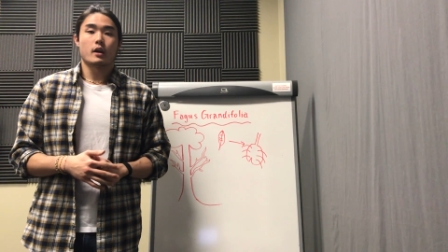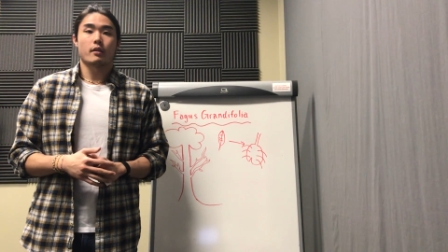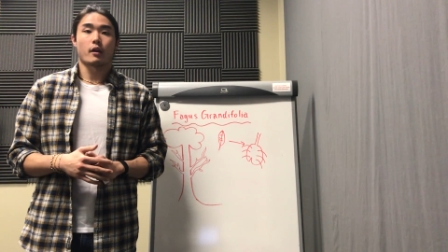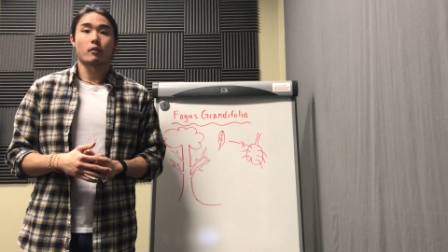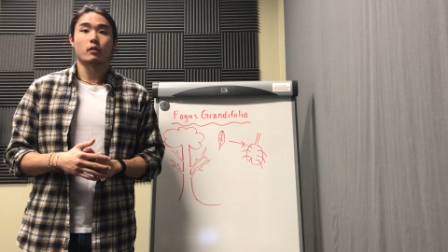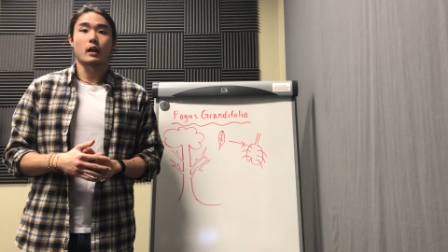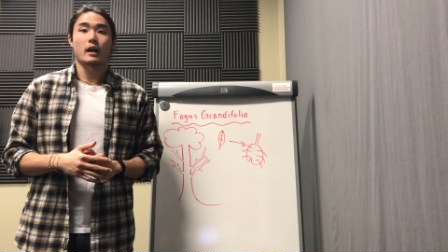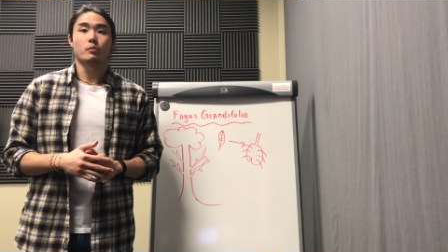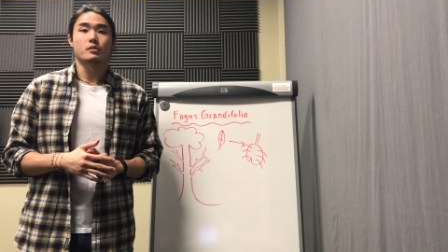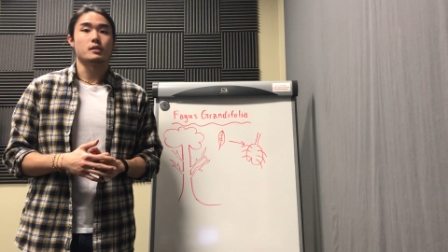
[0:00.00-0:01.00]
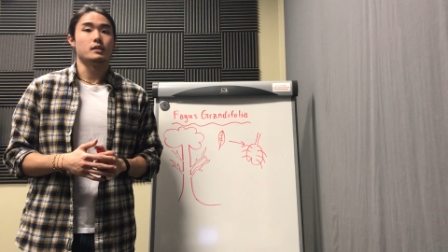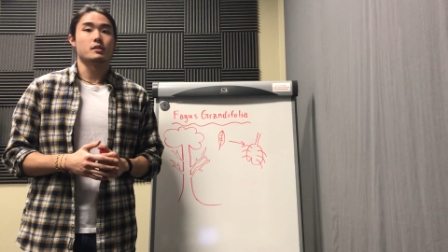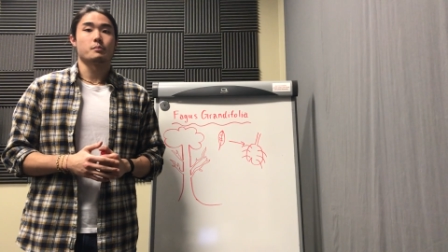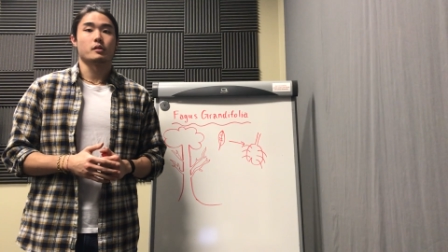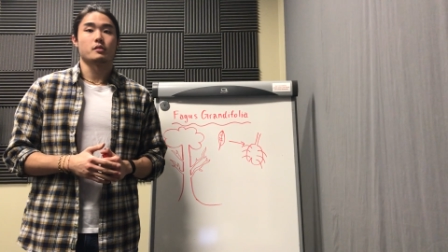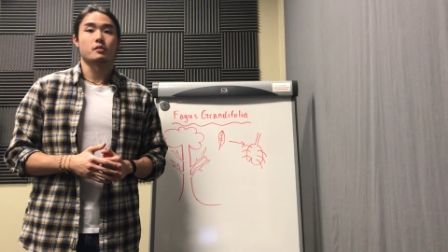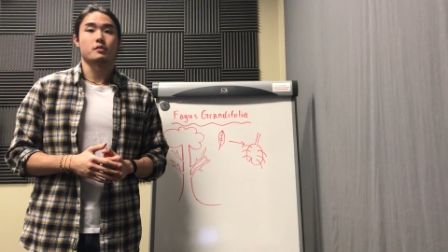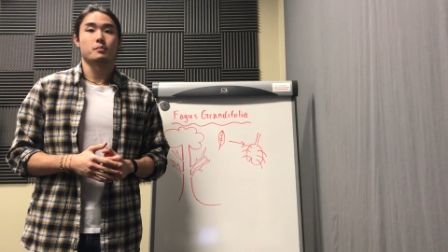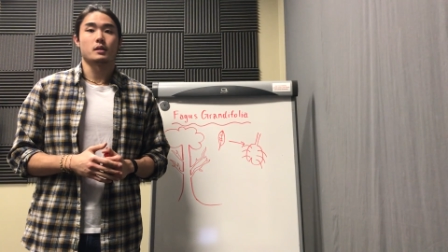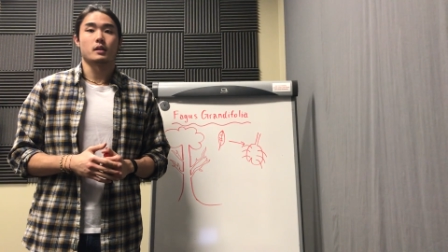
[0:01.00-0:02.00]
They are reliable seed
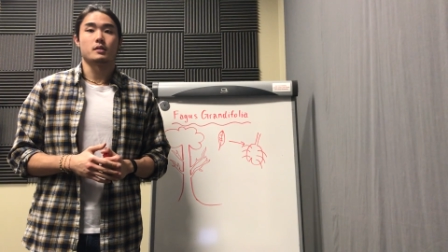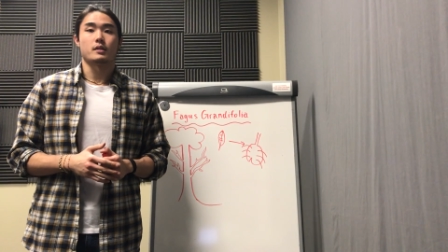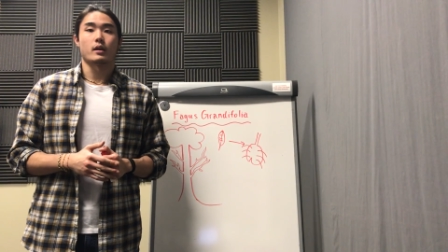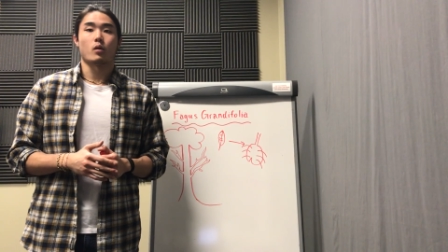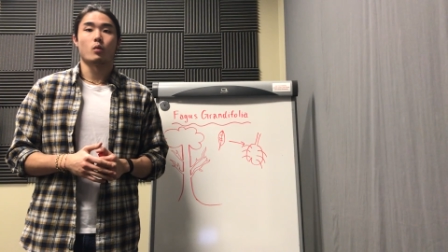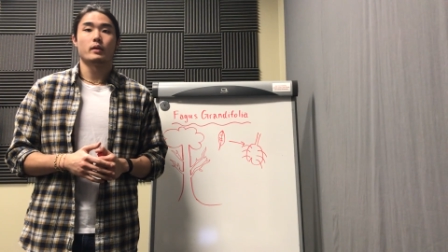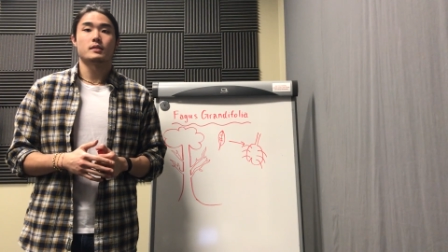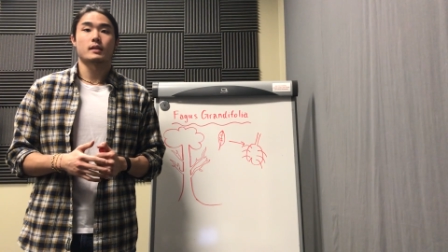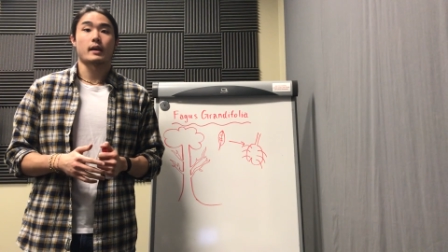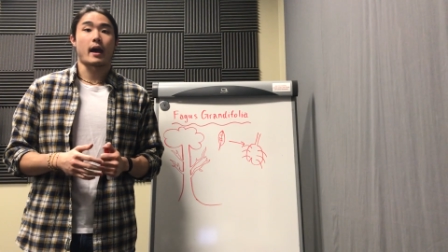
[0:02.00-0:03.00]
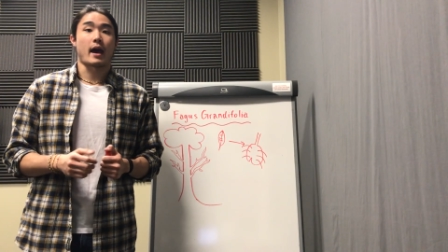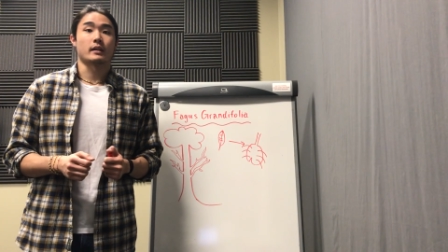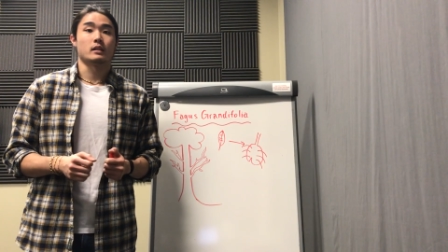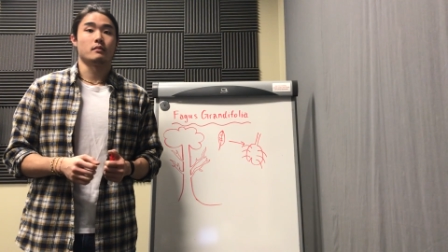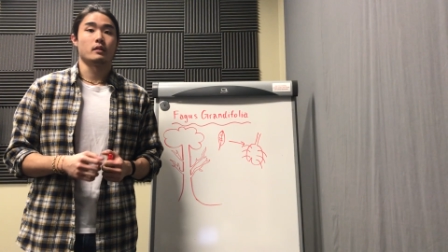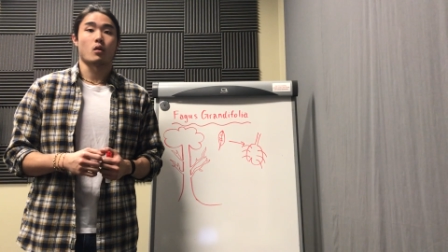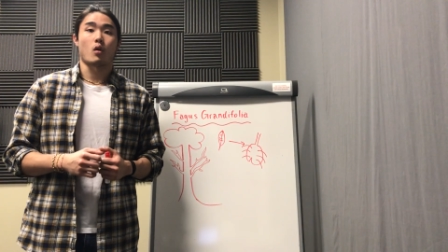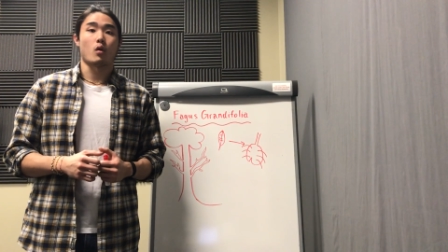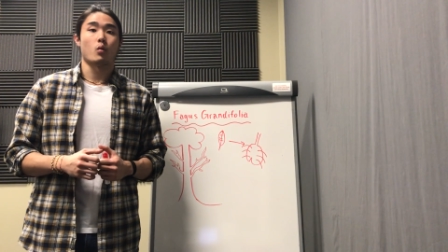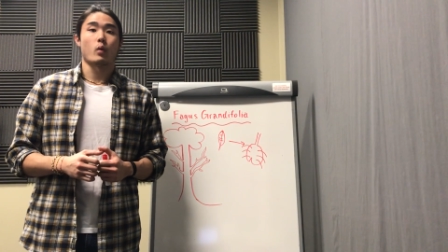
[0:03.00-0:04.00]
dispersers because they always stay active in
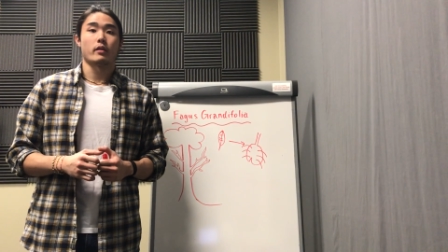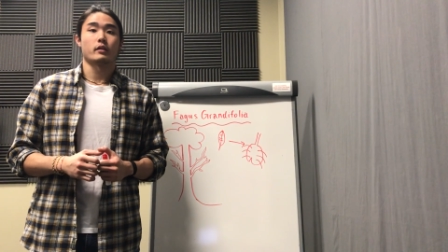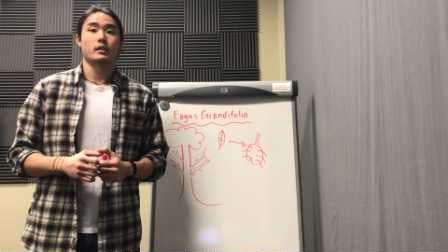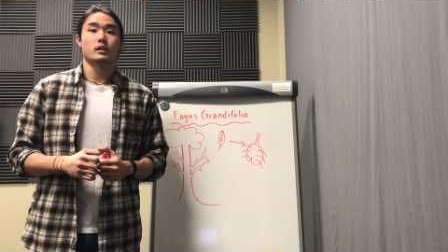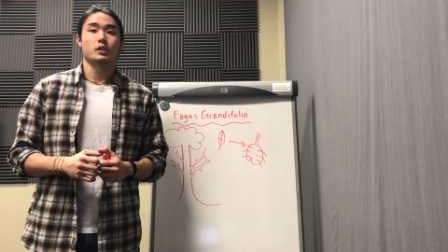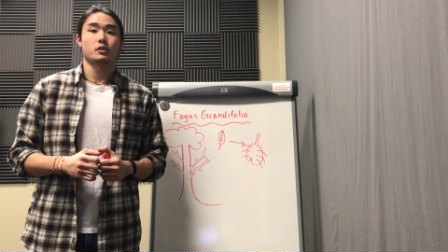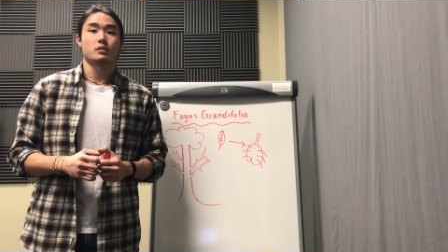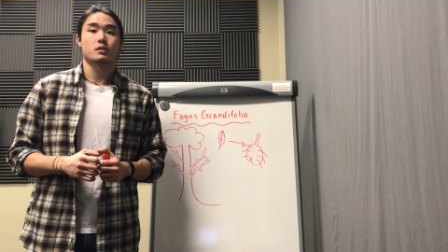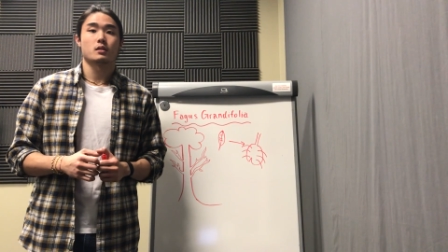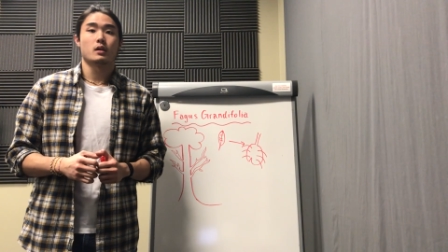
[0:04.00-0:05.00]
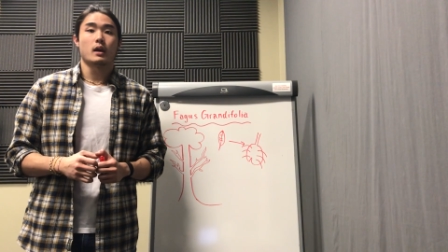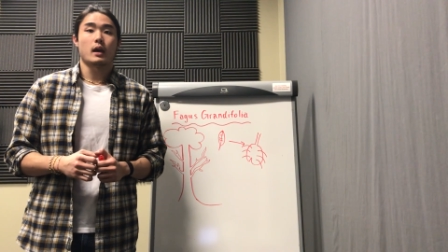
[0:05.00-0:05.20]
all weather conditions,